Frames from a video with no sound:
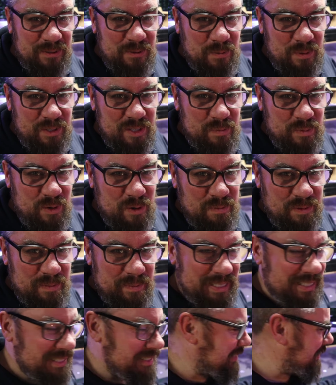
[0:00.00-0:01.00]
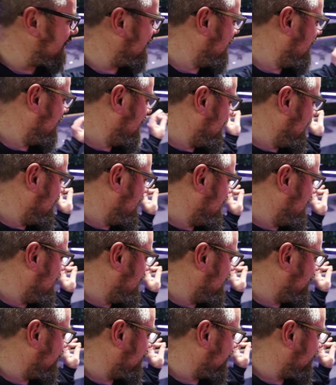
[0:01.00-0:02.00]
I know what the problem is.
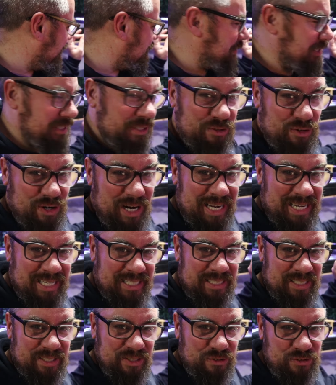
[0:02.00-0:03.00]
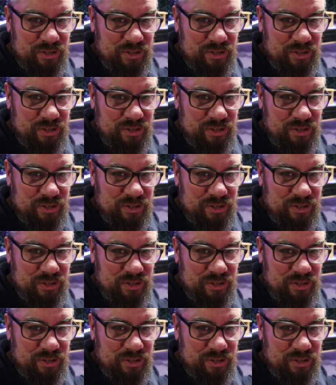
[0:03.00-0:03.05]
So I just want to dry it,